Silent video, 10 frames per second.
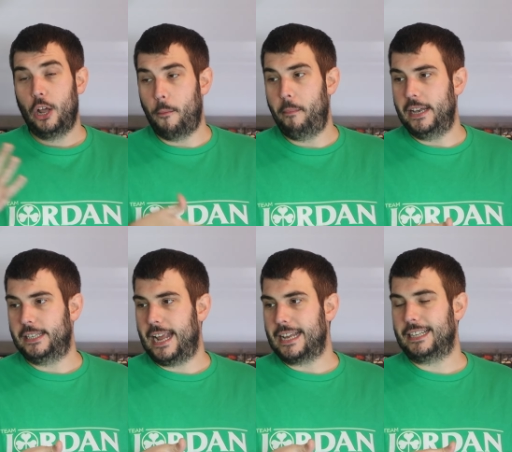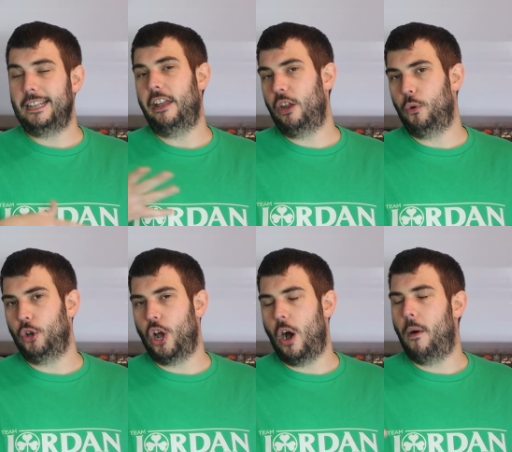compared to Gasly, then he
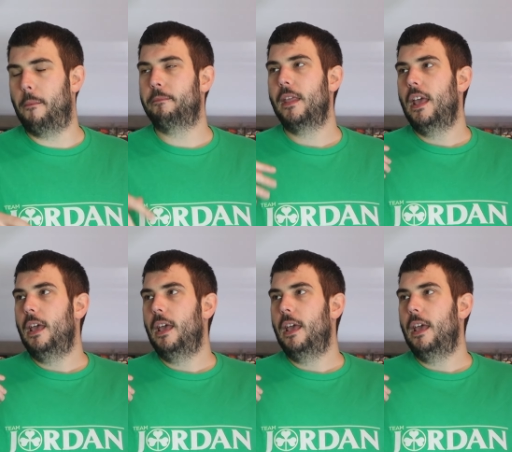would have got one.